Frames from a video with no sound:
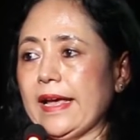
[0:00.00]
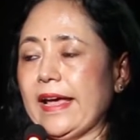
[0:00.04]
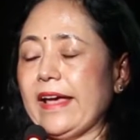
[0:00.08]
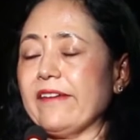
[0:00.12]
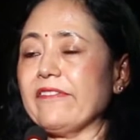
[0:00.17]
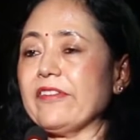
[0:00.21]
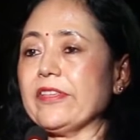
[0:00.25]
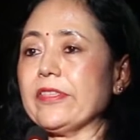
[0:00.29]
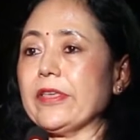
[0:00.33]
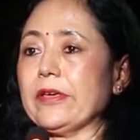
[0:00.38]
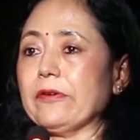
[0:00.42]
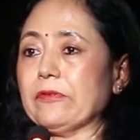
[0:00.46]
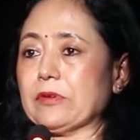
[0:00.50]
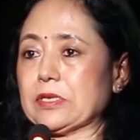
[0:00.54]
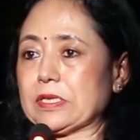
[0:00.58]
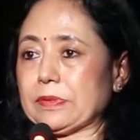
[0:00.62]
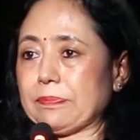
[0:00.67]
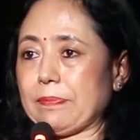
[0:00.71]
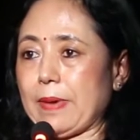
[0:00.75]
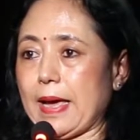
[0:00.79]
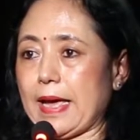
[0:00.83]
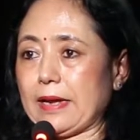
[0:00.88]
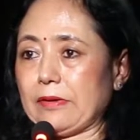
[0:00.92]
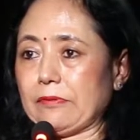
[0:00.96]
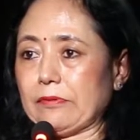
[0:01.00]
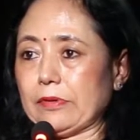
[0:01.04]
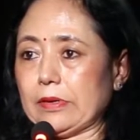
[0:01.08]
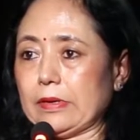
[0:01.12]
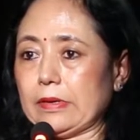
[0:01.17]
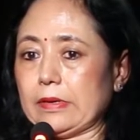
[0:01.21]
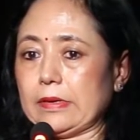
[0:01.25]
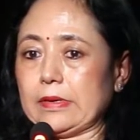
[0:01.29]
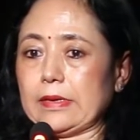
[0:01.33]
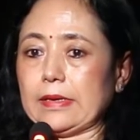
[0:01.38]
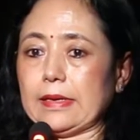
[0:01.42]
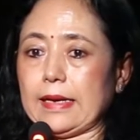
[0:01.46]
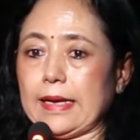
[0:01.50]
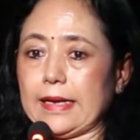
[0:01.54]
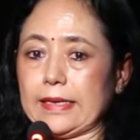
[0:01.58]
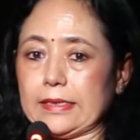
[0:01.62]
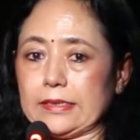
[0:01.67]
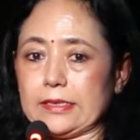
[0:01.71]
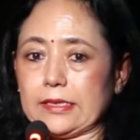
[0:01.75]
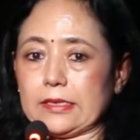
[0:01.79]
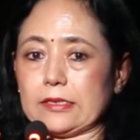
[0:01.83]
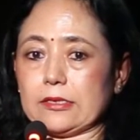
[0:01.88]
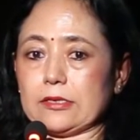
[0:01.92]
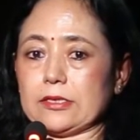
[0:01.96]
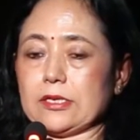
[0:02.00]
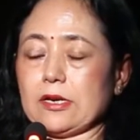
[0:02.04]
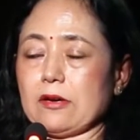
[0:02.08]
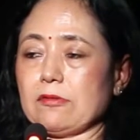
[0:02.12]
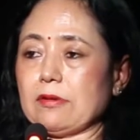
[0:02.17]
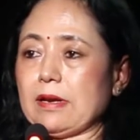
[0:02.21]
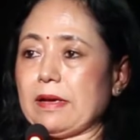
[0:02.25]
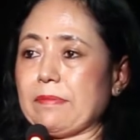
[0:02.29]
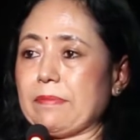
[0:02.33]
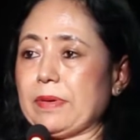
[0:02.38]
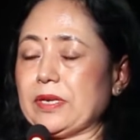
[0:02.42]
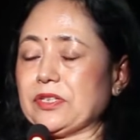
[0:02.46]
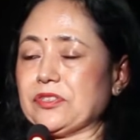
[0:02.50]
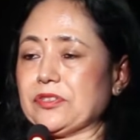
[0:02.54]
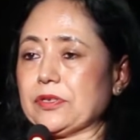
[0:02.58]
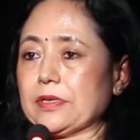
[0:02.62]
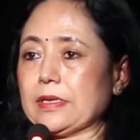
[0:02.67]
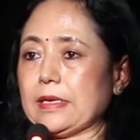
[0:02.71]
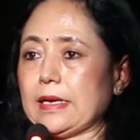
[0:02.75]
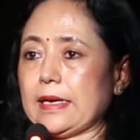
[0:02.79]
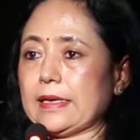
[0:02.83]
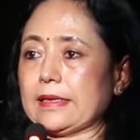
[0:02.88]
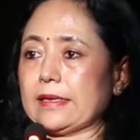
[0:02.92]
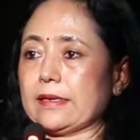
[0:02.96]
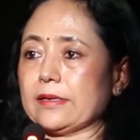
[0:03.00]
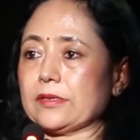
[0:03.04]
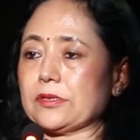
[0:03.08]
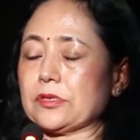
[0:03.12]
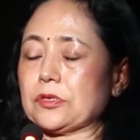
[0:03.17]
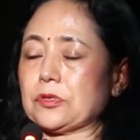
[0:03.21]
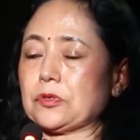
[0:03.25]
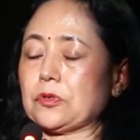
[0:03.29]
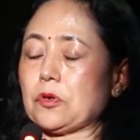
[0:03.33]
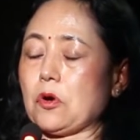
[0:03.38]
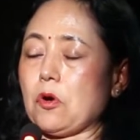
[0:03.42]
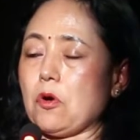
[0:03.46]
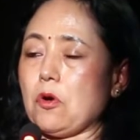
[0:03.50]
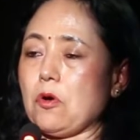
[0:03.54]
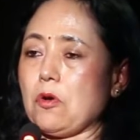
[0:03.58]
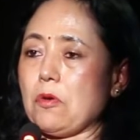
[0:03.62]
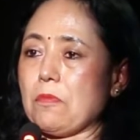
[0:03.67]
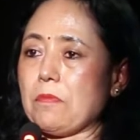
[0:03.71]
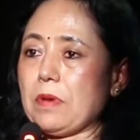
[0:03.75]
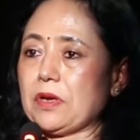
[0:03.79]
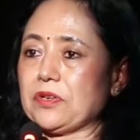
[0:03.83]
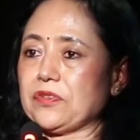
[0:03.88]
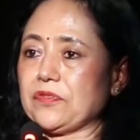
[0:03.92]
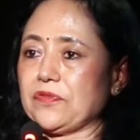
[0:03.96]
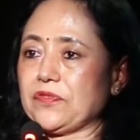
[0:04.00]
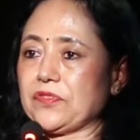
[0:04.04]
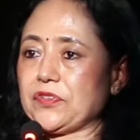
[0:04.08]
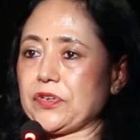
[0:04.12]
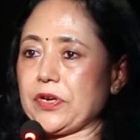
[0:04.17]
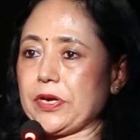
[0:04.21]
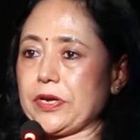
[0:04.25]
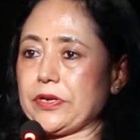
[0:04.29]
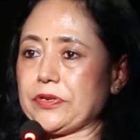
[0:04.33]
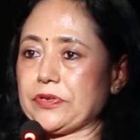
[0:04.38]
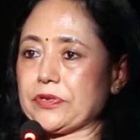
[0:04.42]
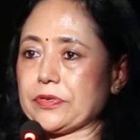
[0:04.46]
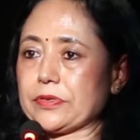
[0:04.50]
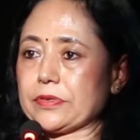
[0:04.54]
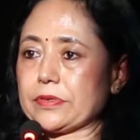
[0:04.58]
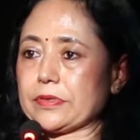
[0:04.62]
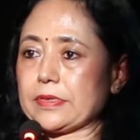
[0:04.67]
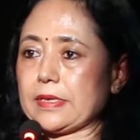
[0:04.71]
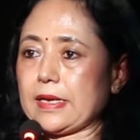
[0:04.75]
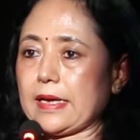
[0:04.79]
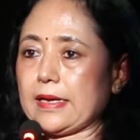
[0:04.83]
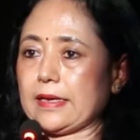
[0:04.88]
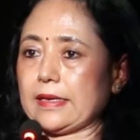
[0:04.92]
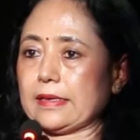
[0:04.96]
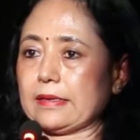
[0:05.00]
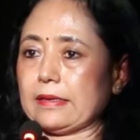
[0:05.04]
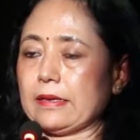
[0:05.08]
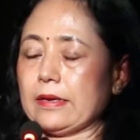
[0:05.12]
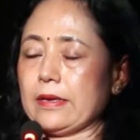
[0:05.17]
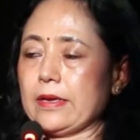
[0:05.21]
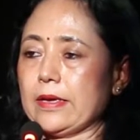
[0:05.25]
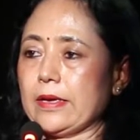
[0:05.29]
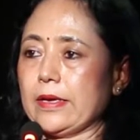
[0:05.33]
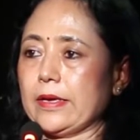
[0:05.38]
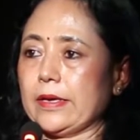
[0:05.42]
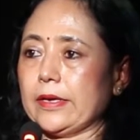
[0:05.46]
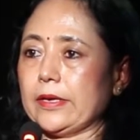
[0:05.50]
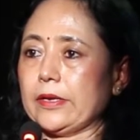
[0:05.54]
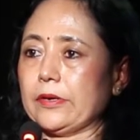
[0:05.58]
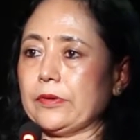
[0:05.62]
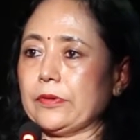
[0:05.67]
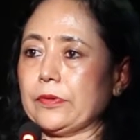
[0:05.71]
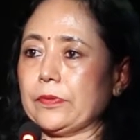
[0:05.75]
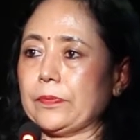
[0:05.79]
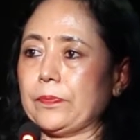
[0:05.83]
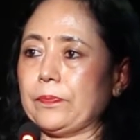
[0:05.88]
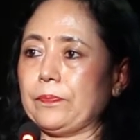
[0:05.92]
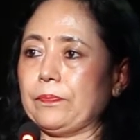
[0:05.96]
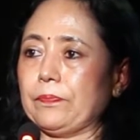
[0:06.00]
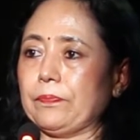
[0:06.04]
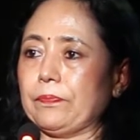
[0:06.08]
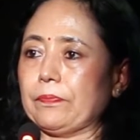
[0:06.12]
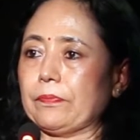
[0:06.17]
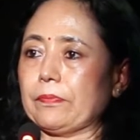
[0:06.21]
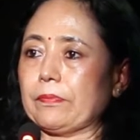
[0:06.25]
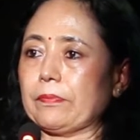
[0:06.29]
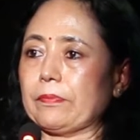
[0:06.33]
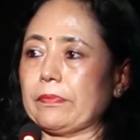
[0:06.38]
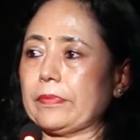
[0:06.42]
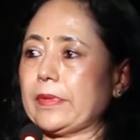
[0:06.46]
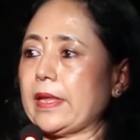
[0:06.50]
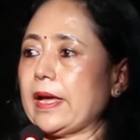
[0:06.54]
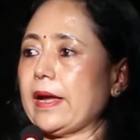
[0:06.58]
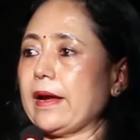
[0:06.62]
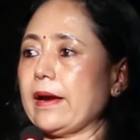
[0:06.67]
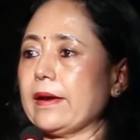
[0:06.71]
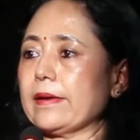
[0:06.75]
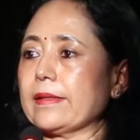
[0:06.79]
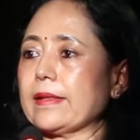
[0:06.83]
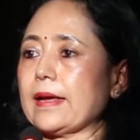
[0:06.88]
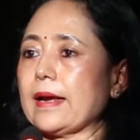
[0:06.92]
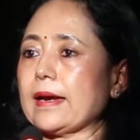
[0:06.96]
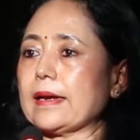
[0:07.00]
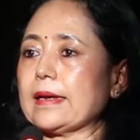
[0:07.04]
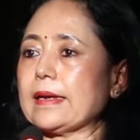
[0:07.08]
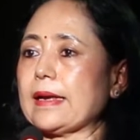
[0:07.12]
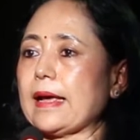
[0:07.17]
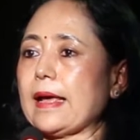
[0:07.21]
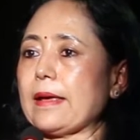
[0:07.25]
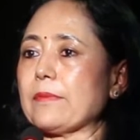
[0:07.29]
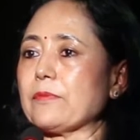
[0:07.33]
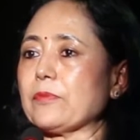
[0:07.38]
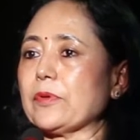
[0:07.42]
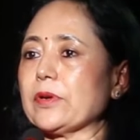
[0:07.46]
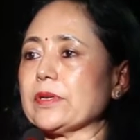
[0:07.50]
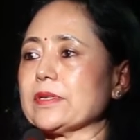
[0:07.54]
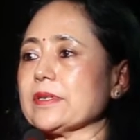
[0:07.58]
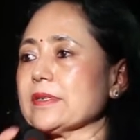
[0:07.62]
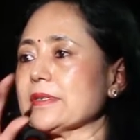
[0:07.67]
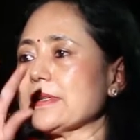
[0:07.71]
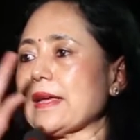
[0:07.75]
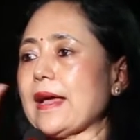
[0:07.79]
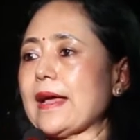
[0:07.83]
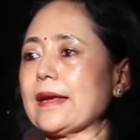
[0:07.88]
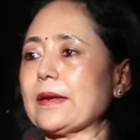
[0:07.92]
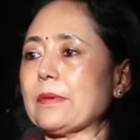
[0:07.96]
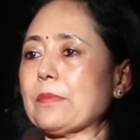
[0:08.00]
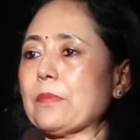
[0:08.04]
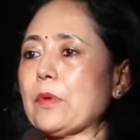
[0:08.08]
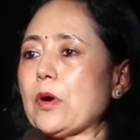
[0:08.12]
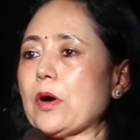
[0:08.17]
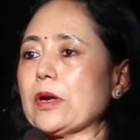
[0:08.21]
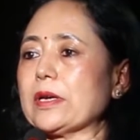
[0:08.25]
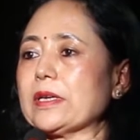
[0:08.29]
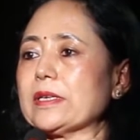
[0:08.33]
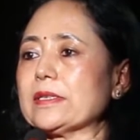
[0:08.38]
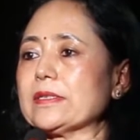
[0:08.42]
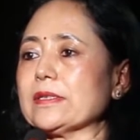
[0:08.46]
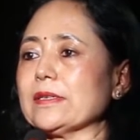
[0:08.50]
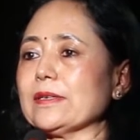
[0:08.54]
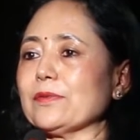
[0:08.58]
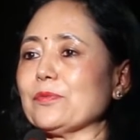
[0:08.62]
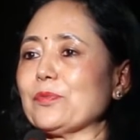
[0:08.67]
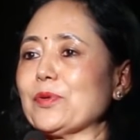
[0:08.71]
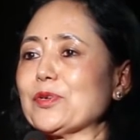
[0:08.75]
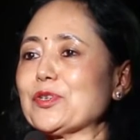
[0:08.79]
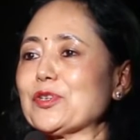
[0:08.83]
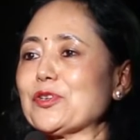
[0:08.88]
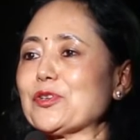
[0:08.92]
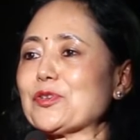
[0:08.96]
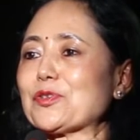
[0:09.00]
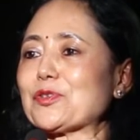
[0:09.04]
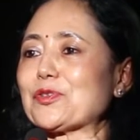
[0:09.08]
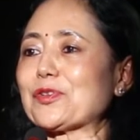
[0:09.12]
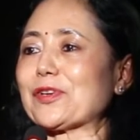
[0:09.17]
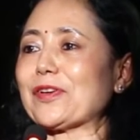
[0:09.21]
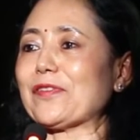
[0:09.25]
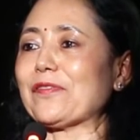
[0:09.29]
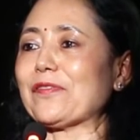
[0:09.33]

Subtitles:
everything was manual. Like Dr. Chawla mentioned, there's so much changes. At that time we just had a monitor which used to